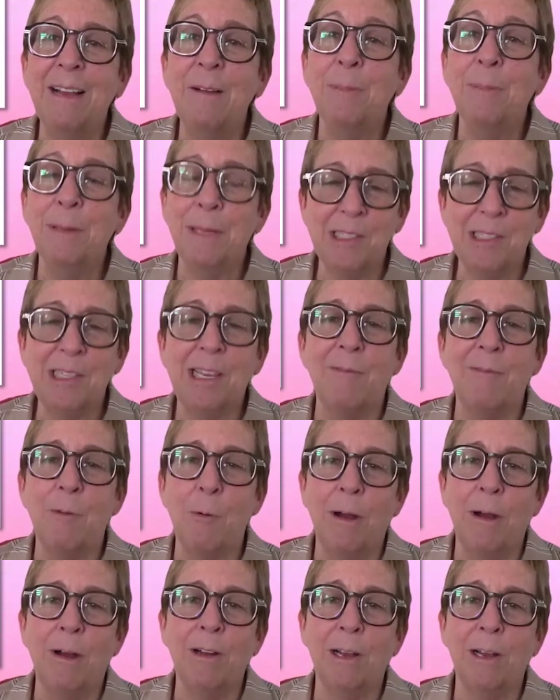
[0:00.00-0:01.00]
Please give a
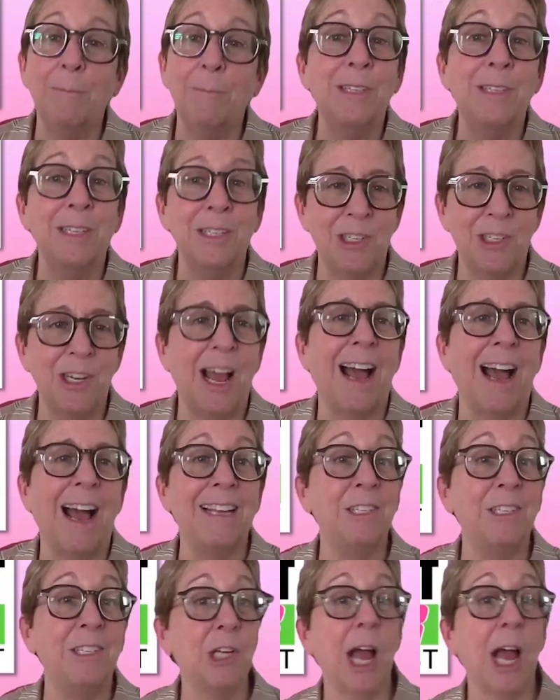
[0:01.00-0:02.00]
welcome to Chai.
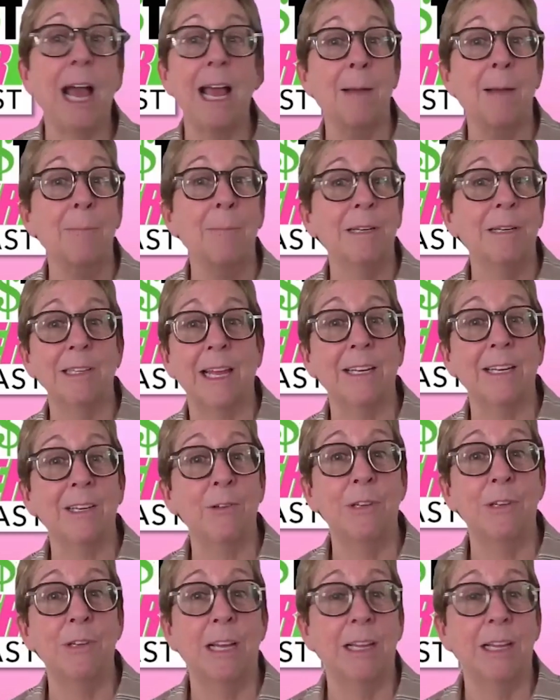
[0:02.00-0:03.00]
Chai, I'm going to let
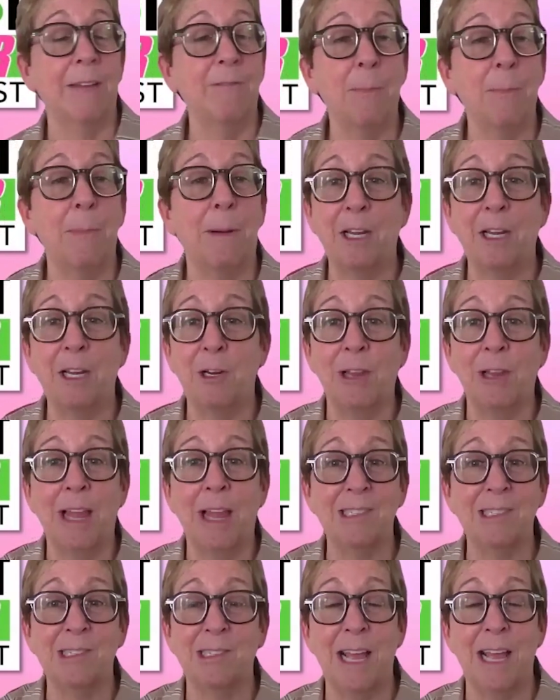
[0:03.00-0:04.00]
you tell everybody your
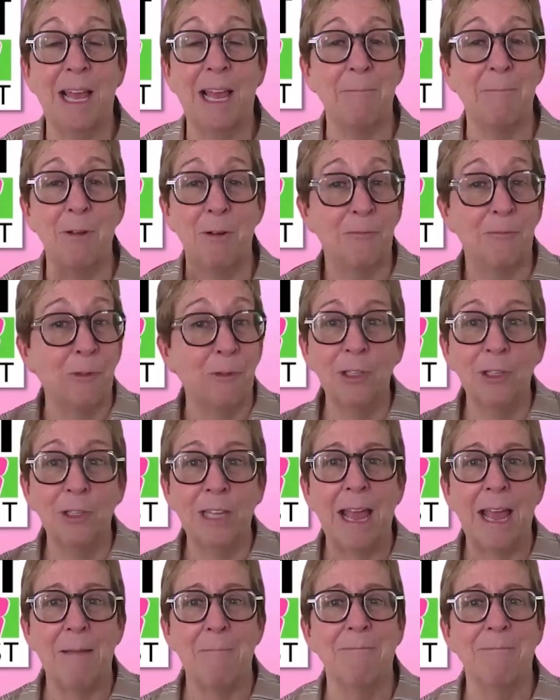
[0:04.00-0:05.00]
last name, your full
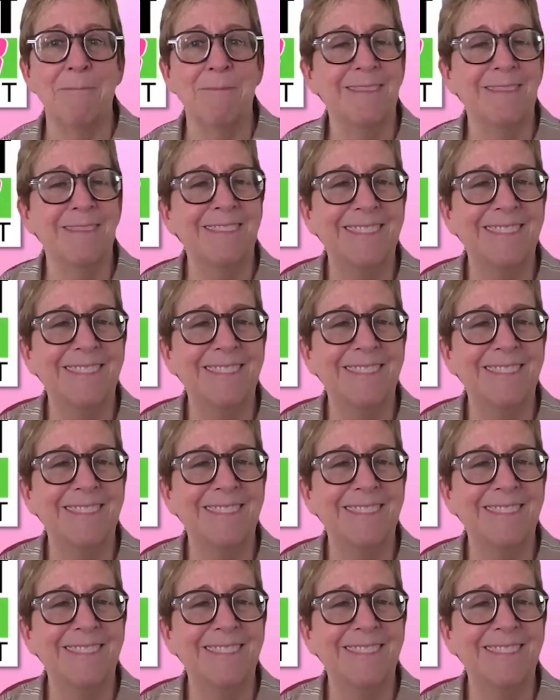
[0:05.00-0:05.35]
name.